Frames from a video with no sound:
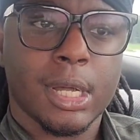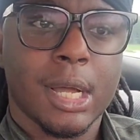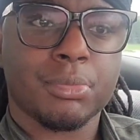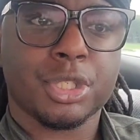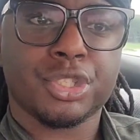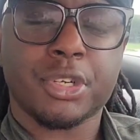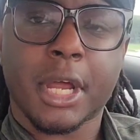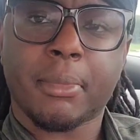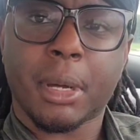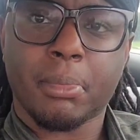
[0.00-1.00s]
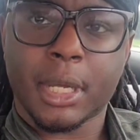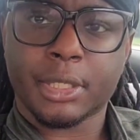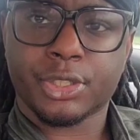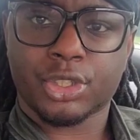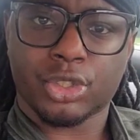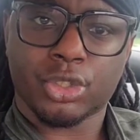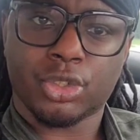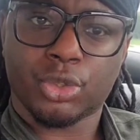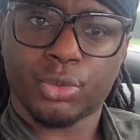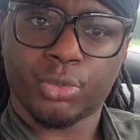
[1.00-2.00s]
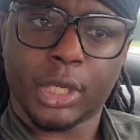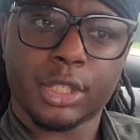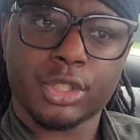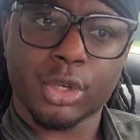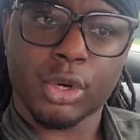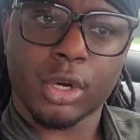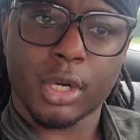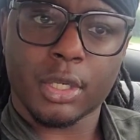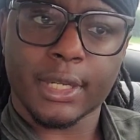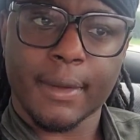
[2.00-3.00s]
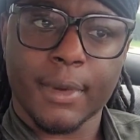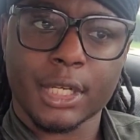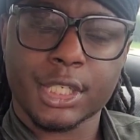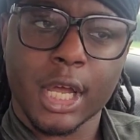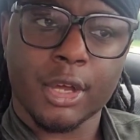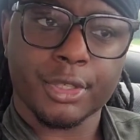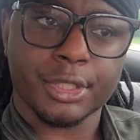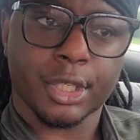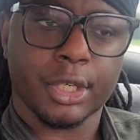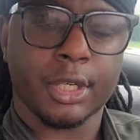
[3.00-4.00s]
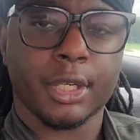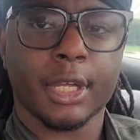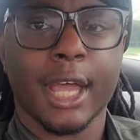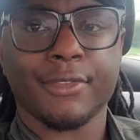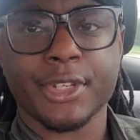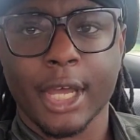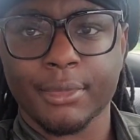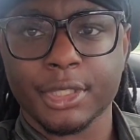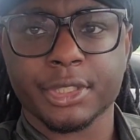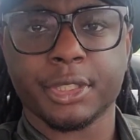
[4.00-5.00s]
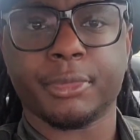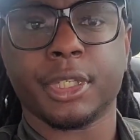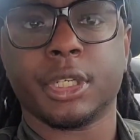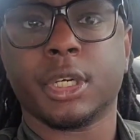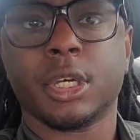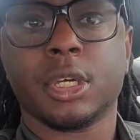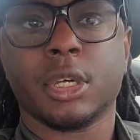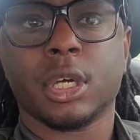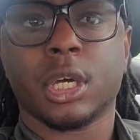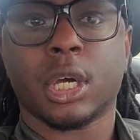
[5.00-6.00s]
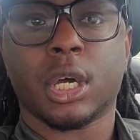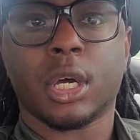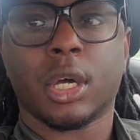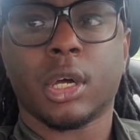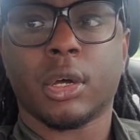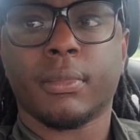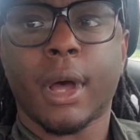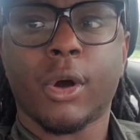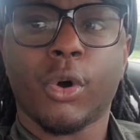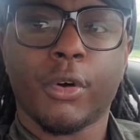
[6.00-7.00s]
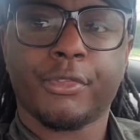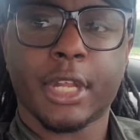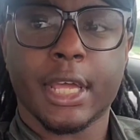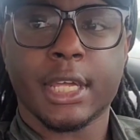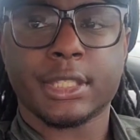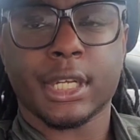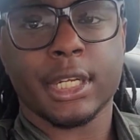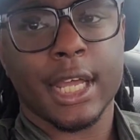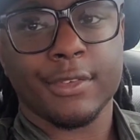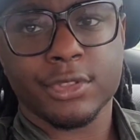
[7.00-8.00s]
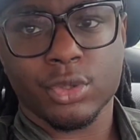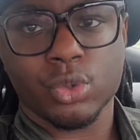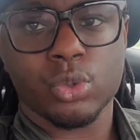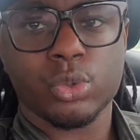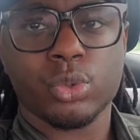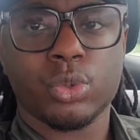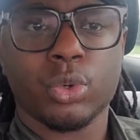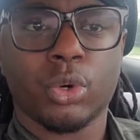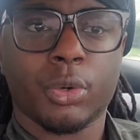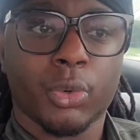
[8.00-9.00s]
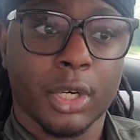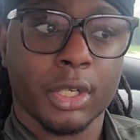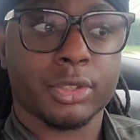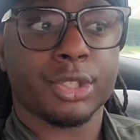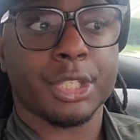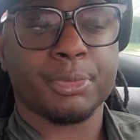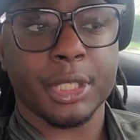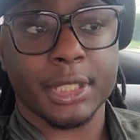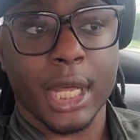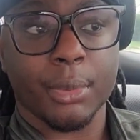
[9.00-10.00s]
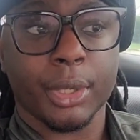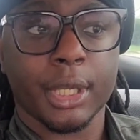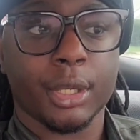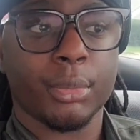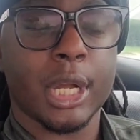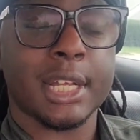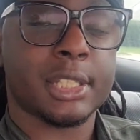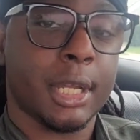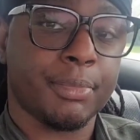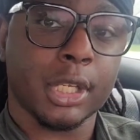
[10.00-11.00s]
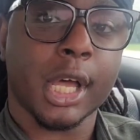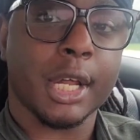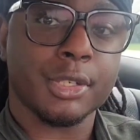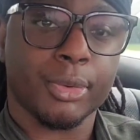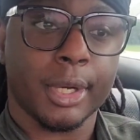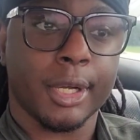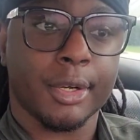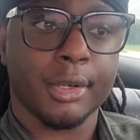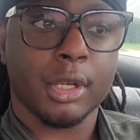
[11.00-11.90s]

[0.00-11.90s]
I'm just trying my best to make sure that my child is good, have time to see me. My off days, I didn't have school or work, so I spent time with him, and I slept a lot as well.